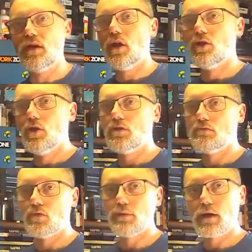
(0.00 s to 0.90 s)
learnt
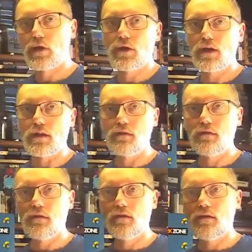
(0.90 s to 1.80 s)
more about cooking,
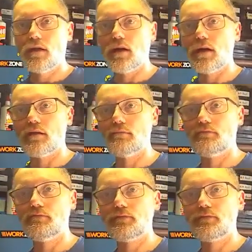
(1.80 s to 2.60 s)
and